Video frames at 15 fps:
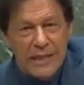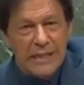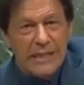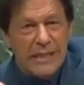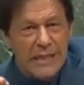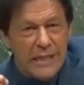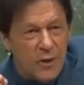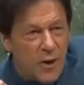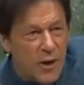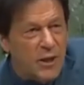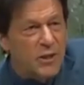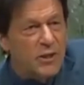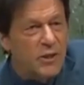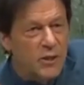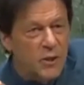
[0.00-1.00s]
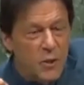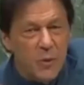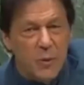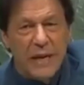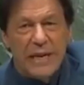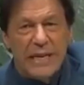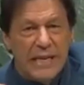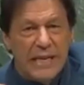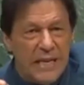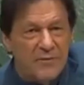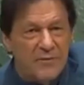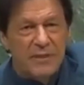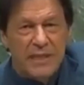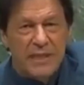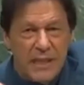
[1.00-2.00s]
is he going to do when he
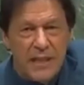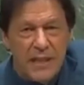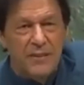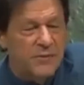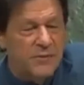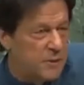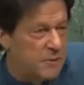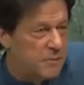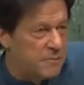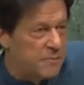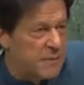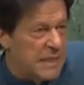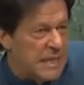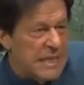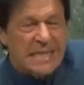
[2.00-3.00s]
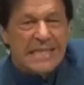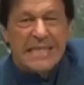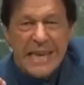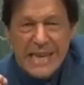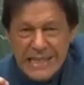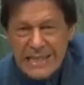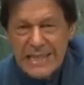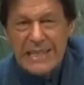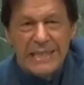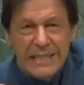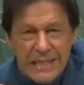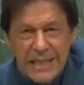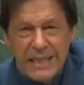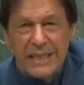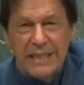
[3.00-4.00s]
lifts the curfew? Does he
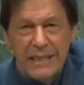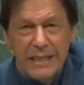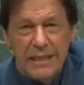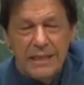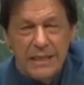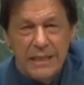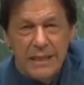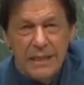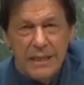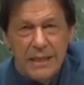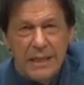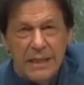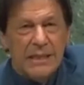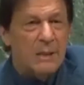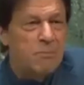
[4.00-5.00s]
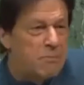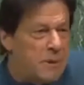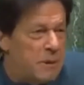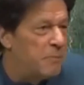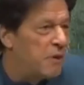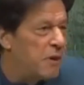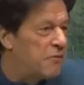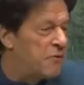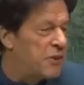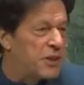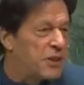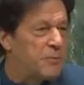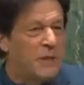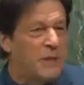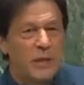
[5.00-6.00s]
think that people of
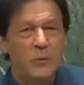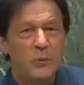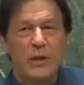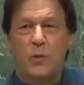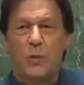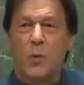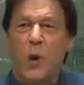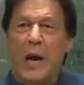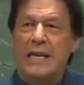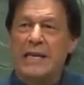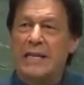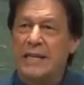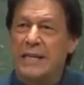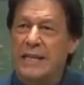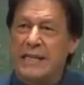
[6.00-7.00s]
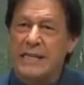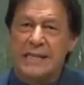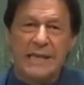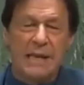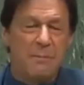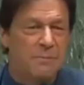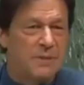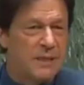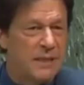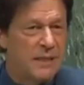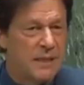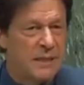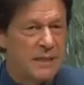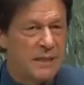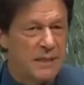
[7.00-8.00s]
Kashmir will quietly accept
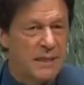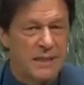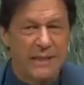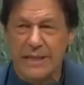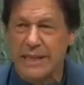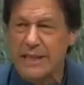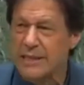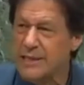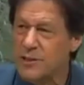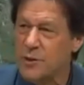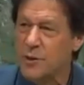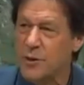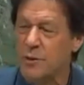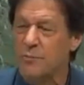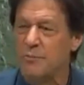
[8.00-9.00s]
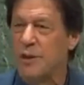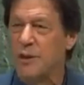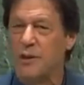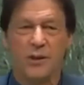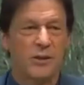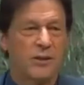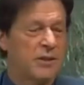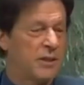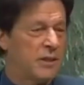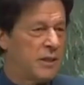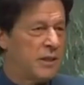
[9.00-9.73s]
the status quo because